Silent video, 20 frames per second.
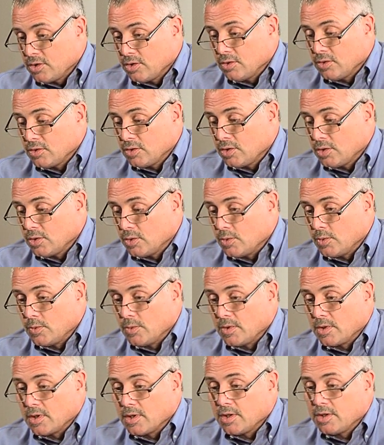
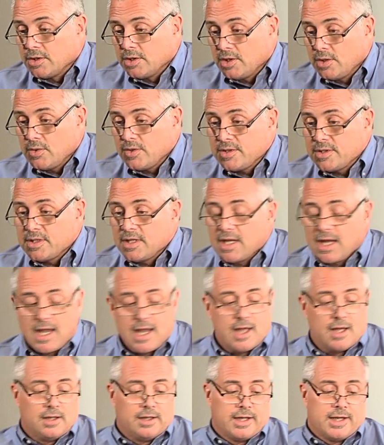To use the A
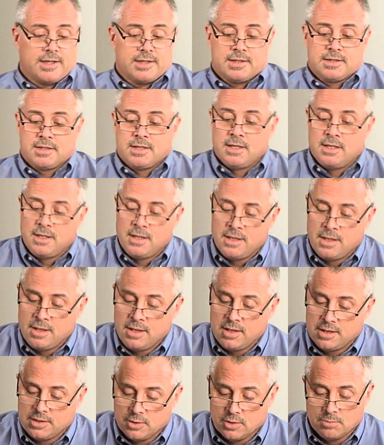L S,
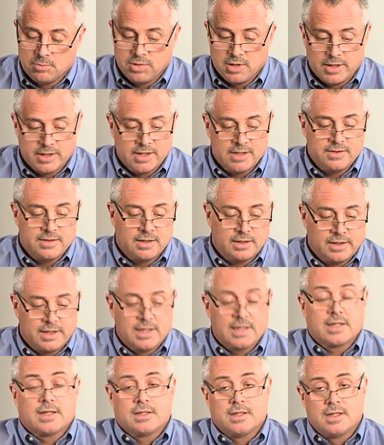you'd plug in the link,